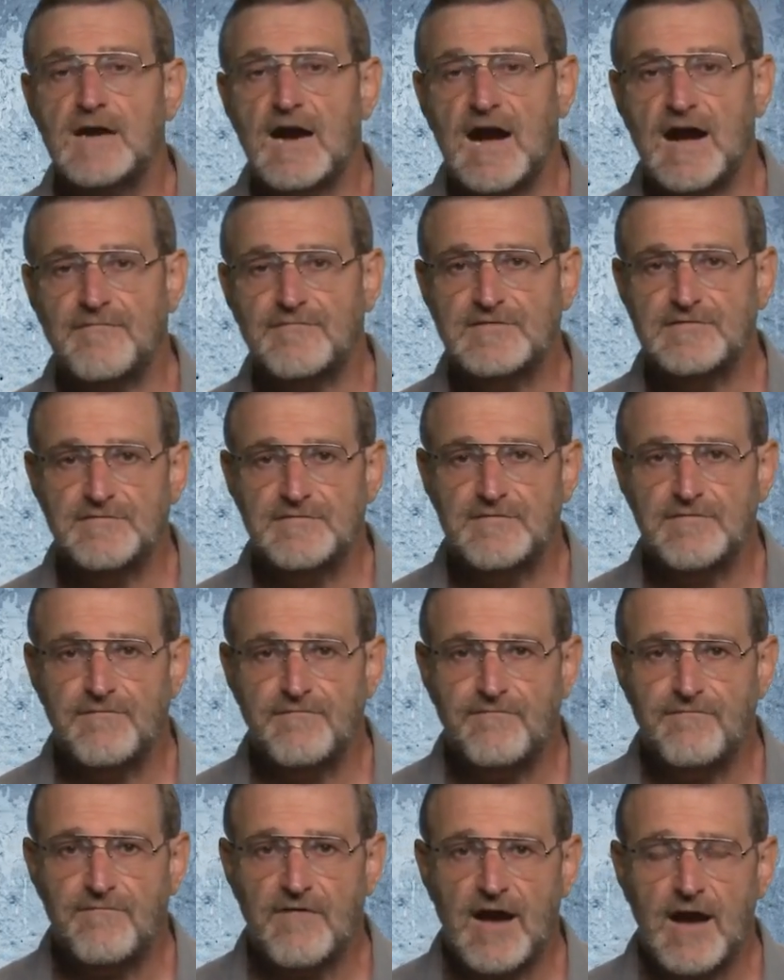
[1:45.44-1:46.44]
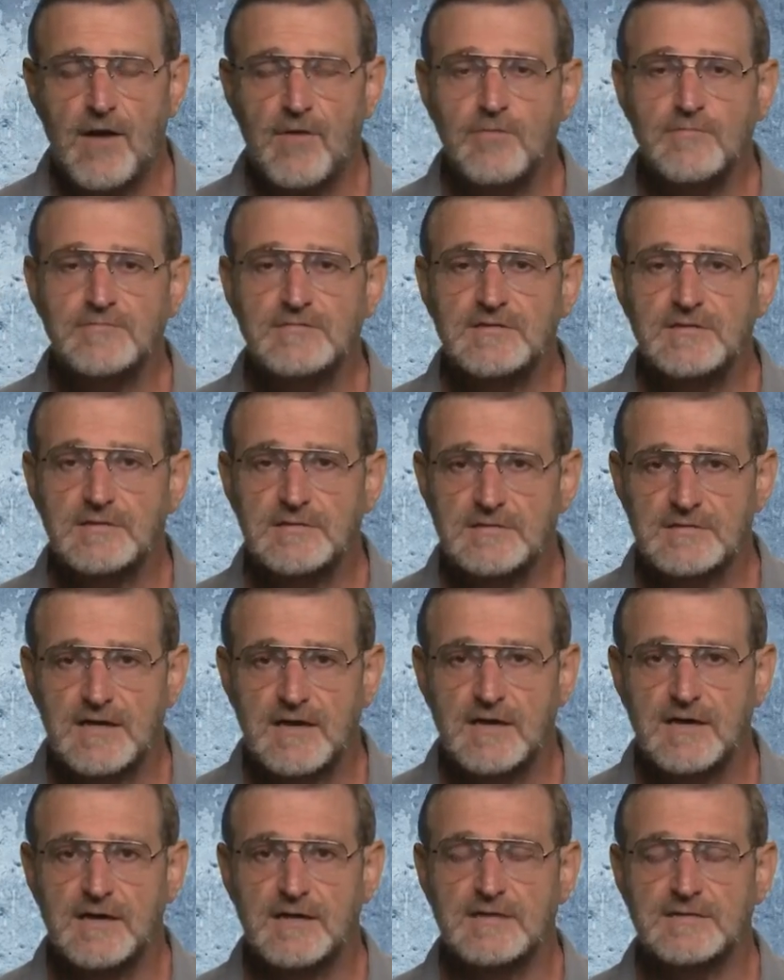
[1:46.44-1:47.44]
After we found
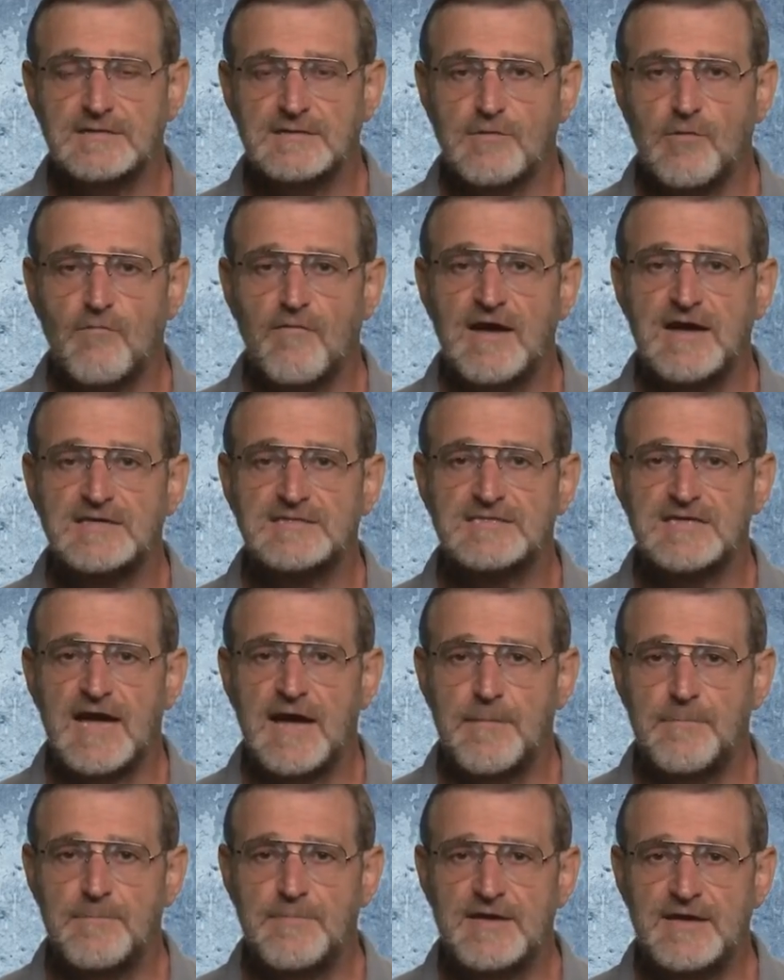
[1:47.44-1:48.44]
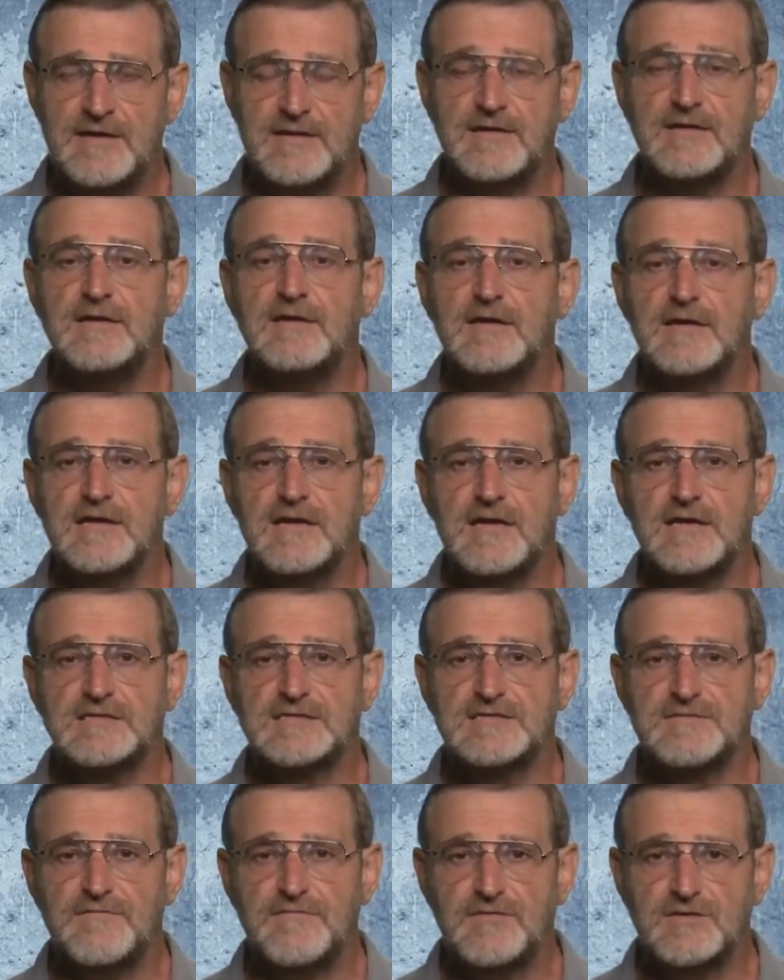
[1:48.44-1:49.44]
uh, where they appear in
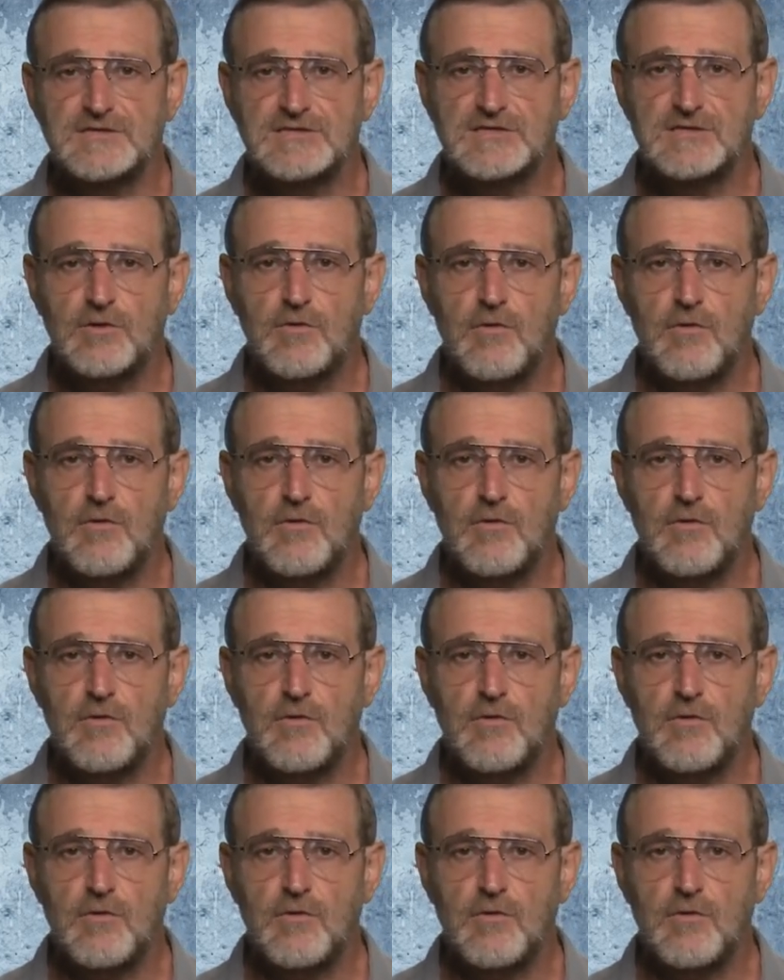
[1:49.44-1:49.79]
the first